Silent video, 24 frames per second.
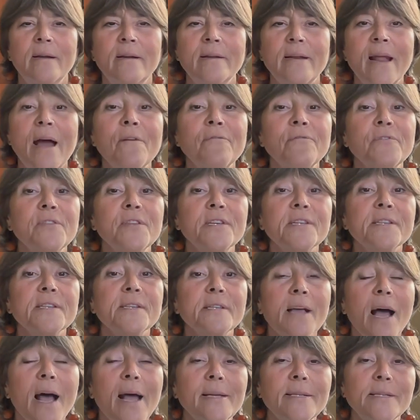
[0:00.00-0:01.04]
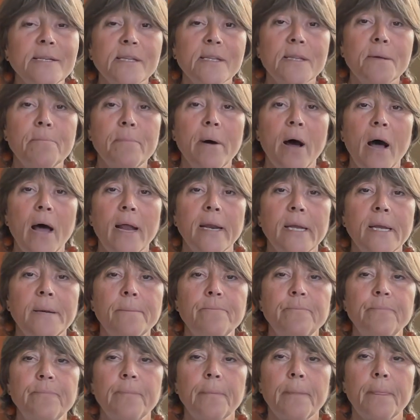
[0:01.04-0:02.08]
Now for the sides of the body.
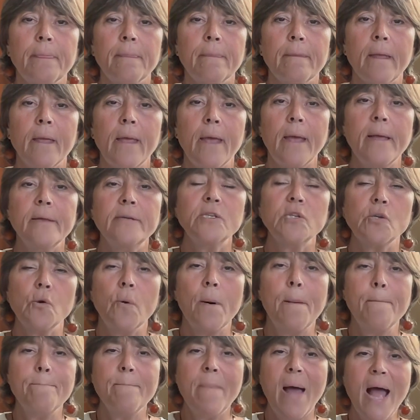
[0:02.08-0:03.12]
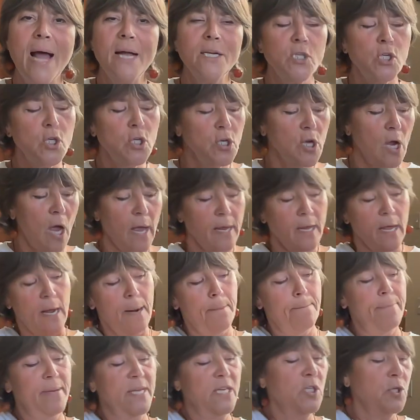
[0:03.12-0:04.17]
Okay, so imagine I got a
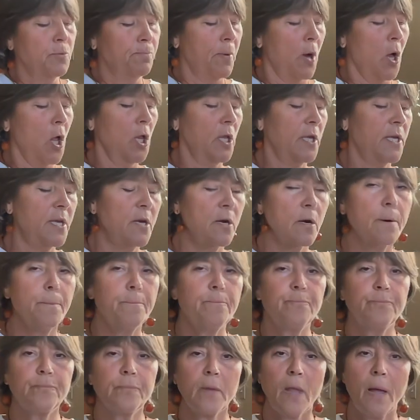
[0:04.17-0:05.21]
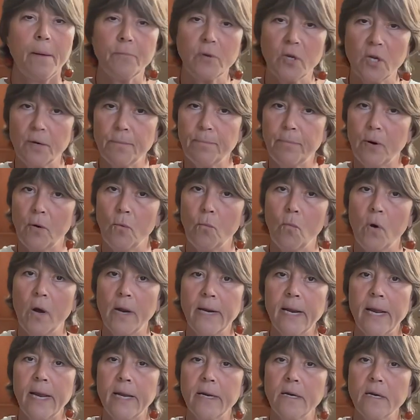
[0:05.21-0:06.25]
beach ball here. I'm going to put
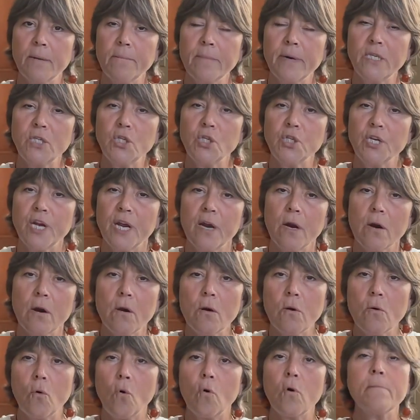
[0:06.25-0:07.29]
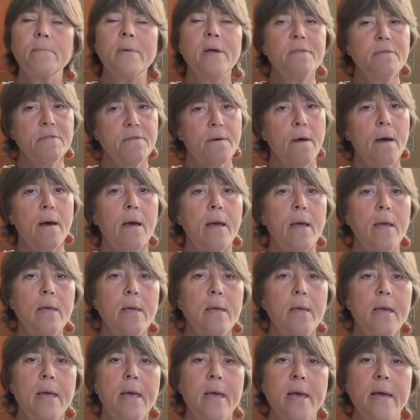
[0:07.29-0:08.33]
one hand on my chair or my thigh.
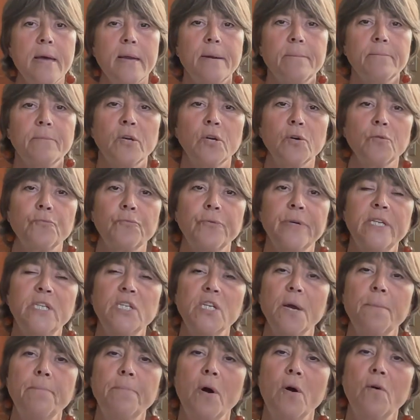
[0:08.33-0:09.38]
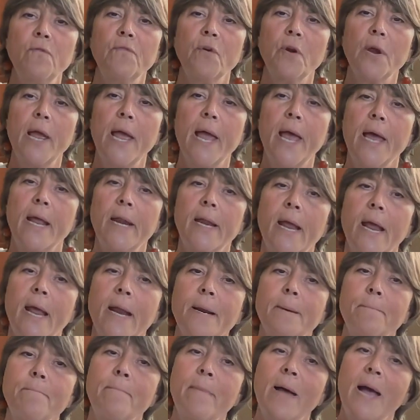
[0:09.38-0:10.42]
I'm going to reach up overhead
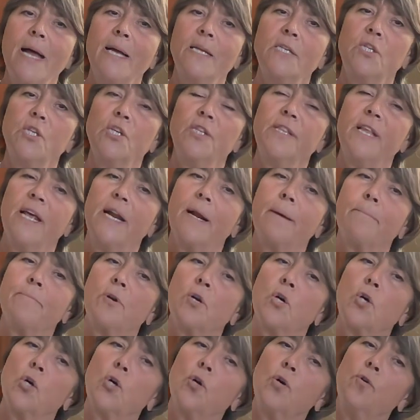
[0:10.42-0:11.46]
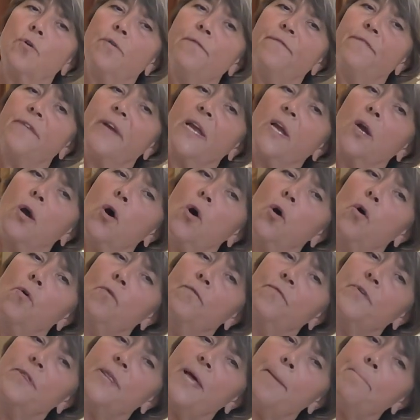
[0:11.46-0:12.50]
and imagine that I'm curving
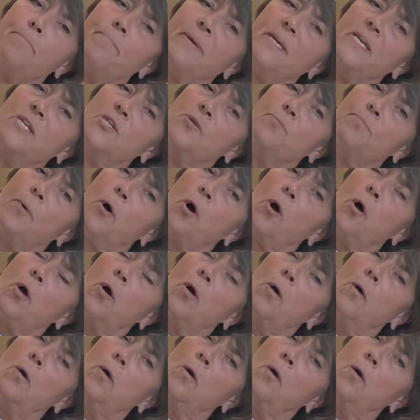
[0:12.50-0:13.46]
over that beach ball.